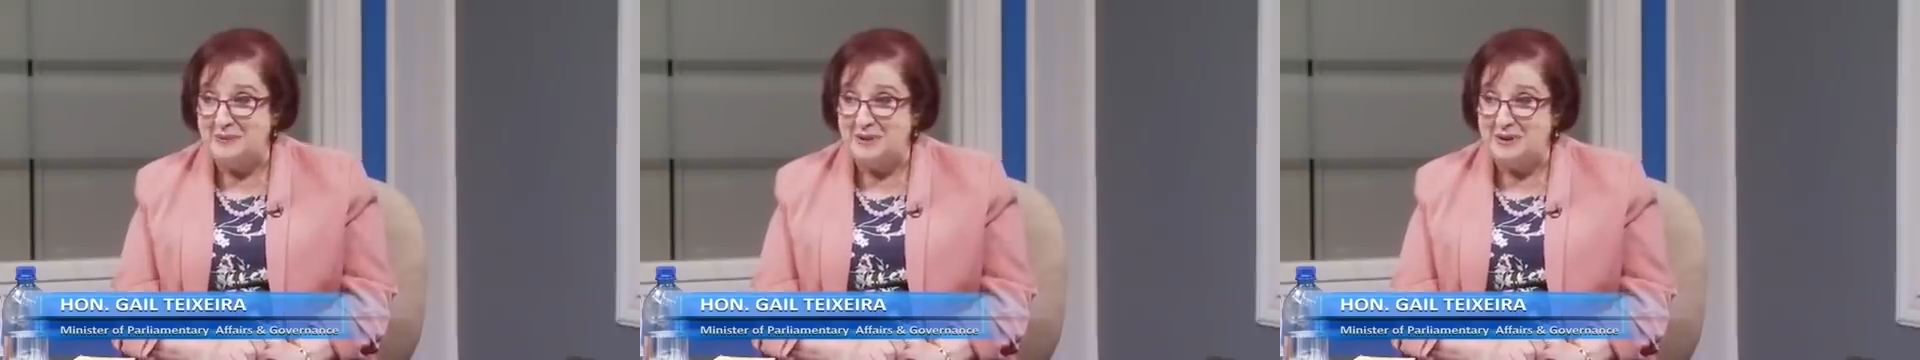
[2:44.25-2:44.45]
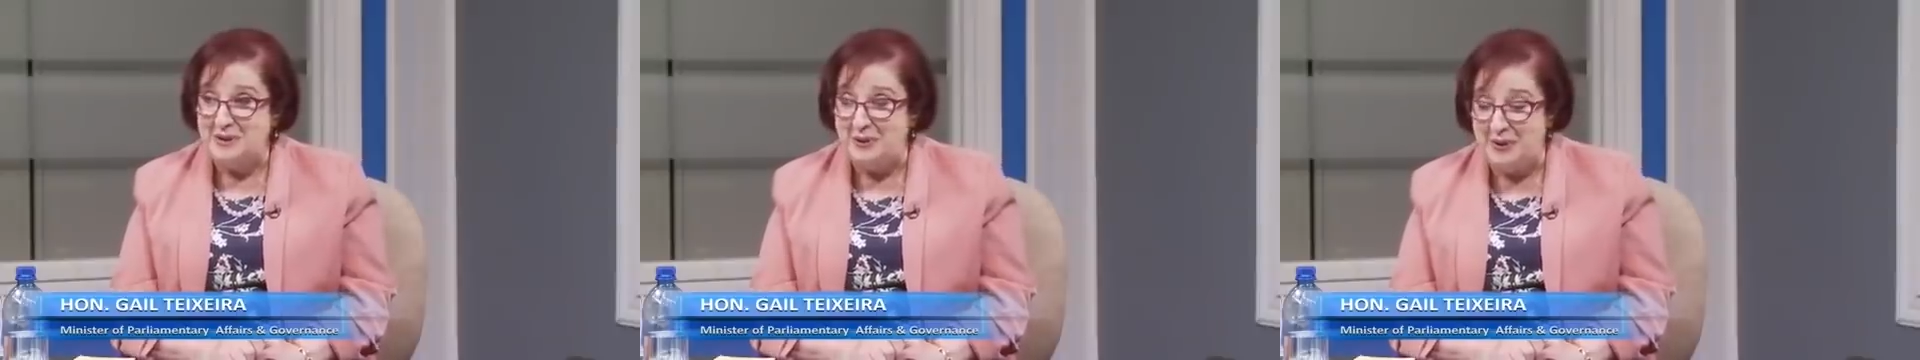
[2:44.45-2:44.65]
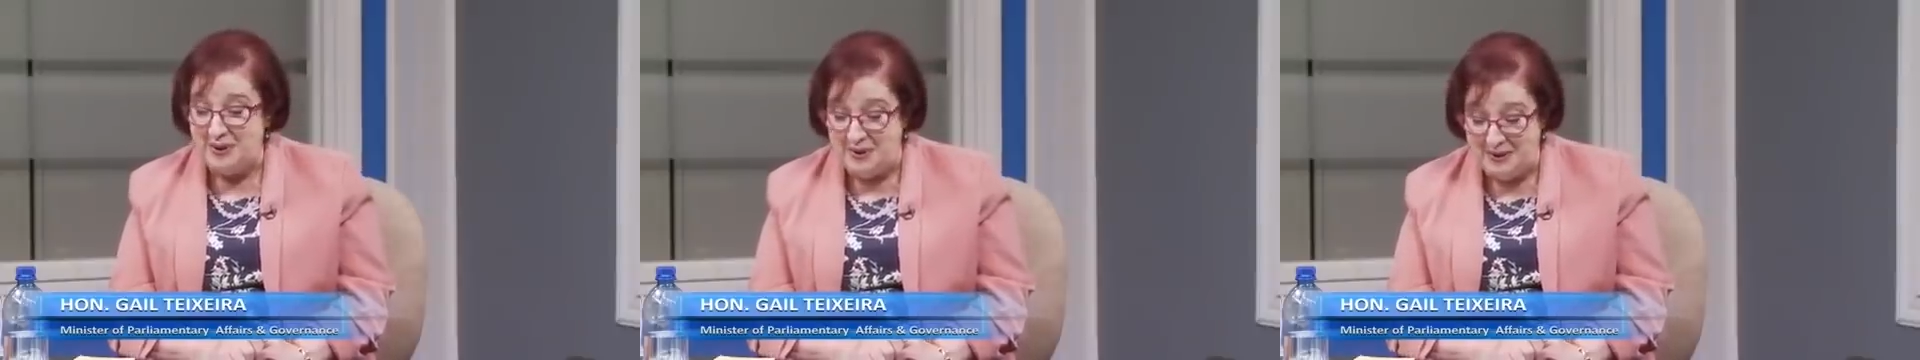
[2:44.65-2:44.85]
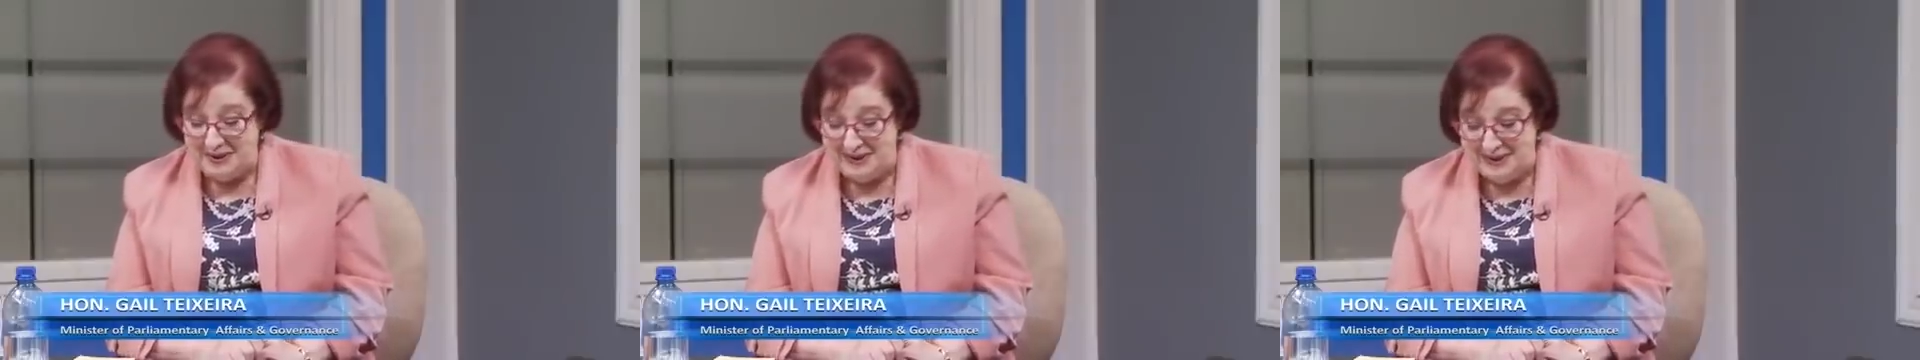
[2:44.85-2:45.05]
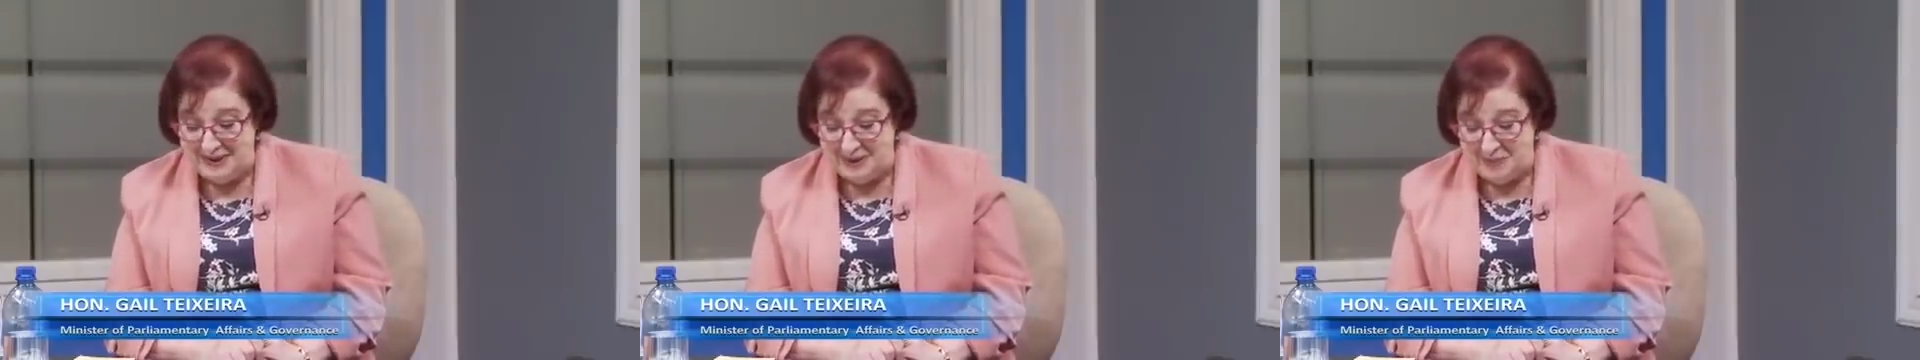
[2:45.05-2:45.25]
what's going on
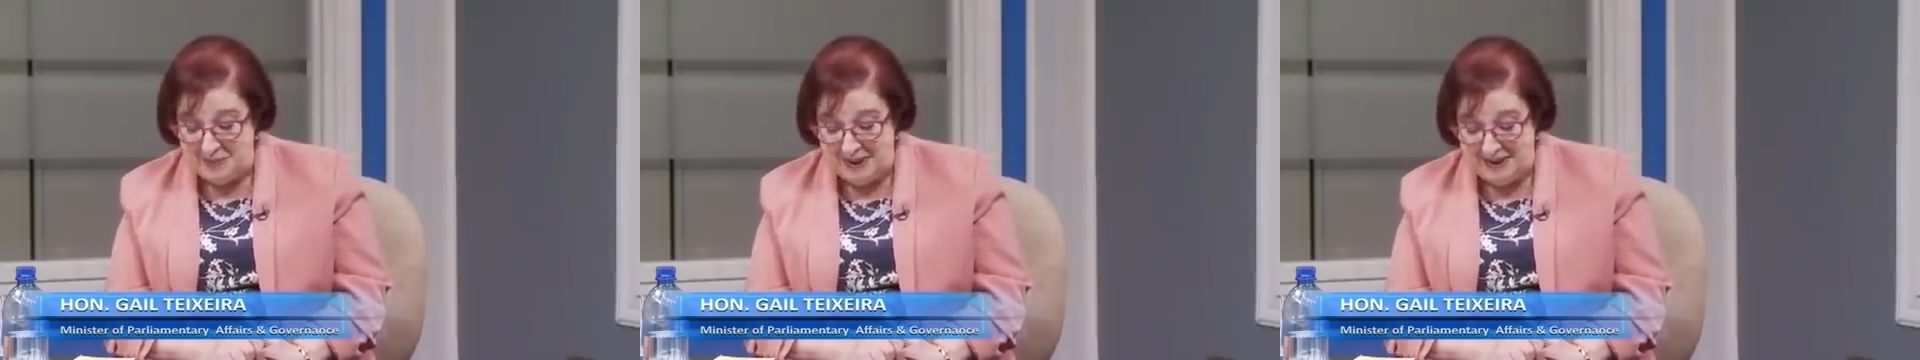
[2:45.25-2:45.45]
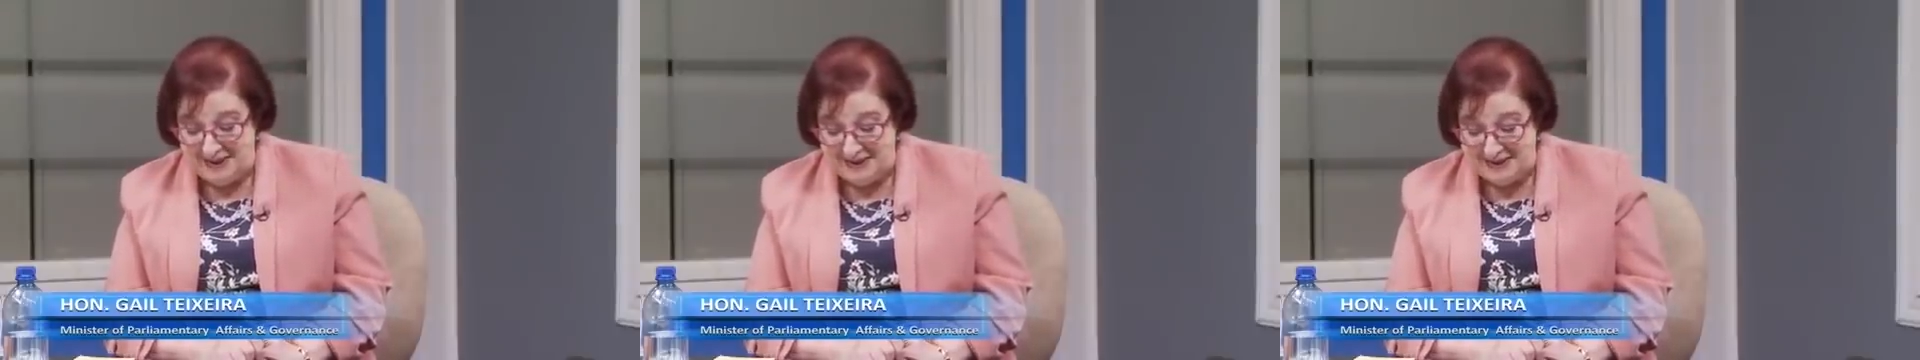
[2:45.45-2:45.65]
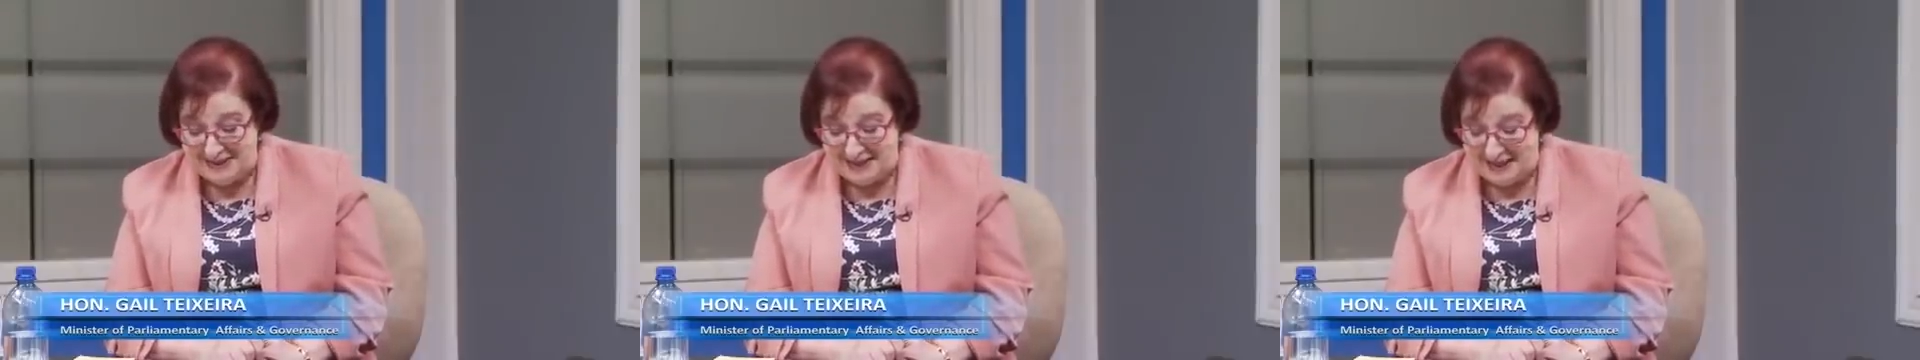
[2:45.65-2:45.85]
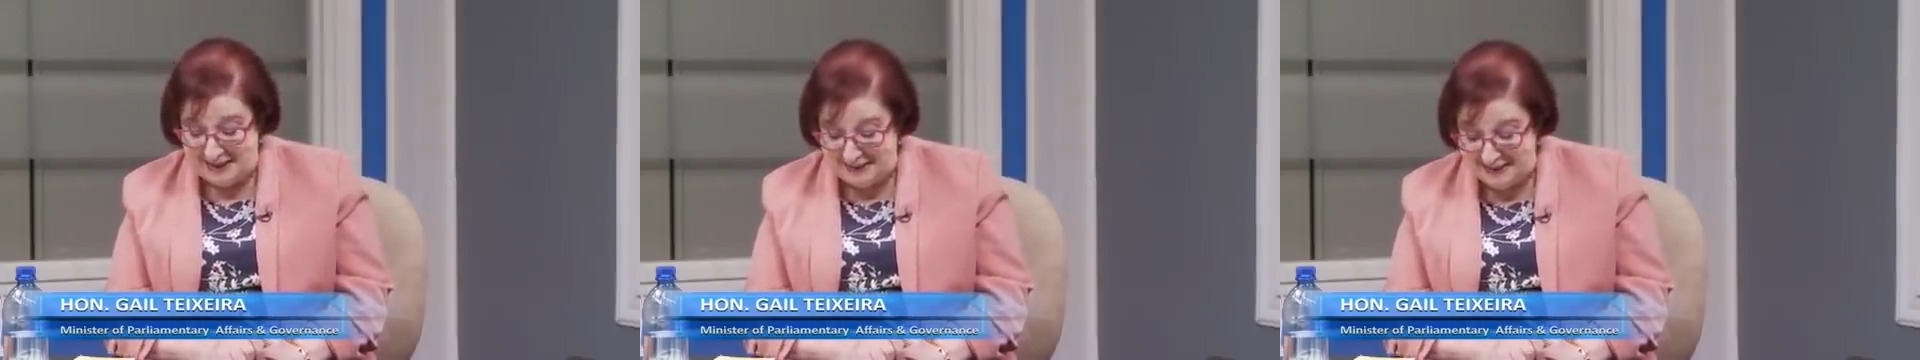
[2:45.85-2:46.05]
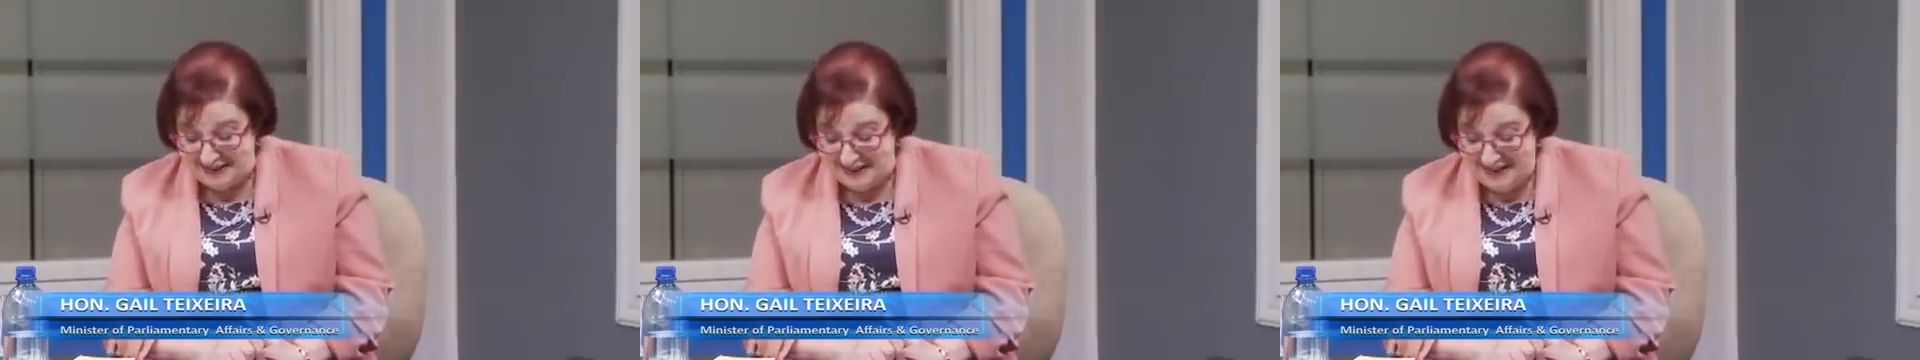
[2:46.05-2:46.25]
in the debate that's
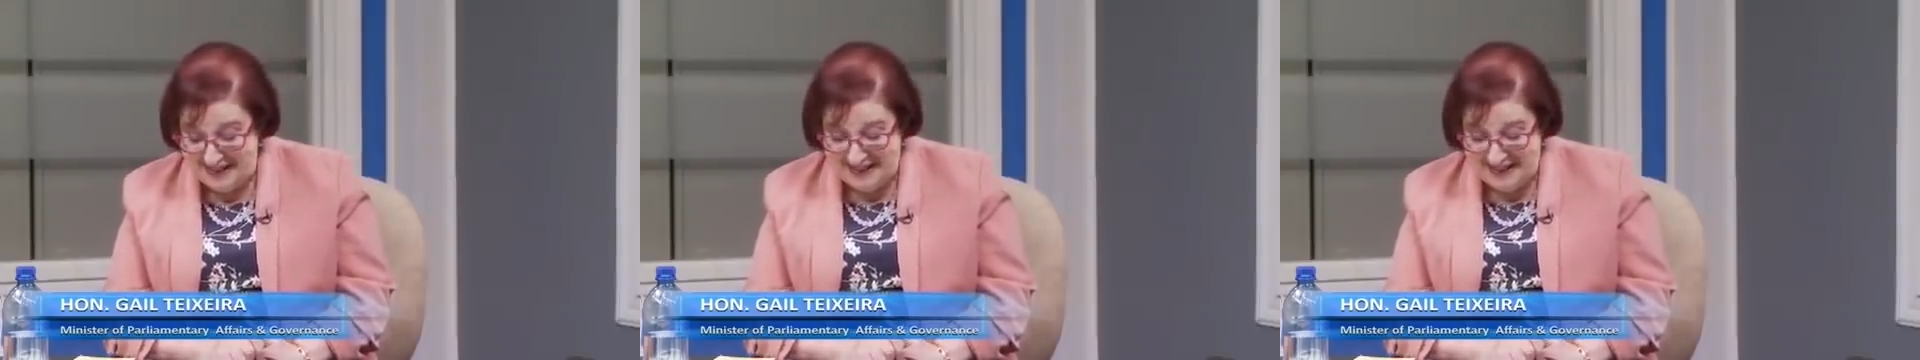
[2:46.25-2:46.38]
held.